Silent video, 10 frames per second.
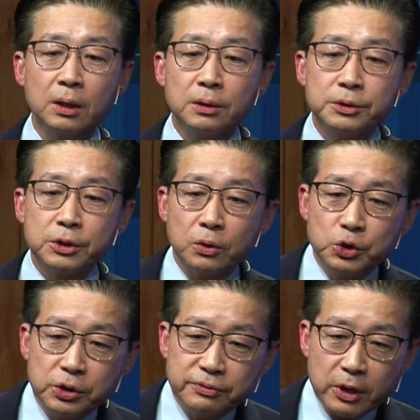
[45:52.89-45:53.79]
So
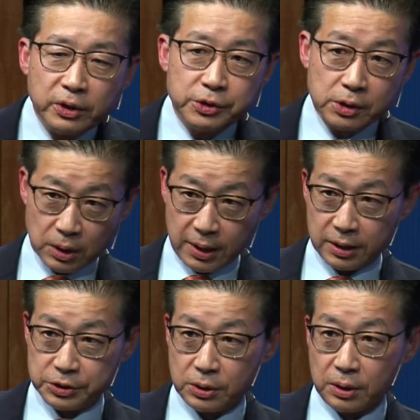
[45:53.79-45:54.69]
she's very
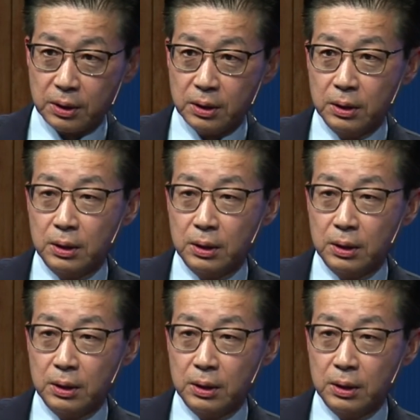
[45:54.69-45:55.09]
sarcastic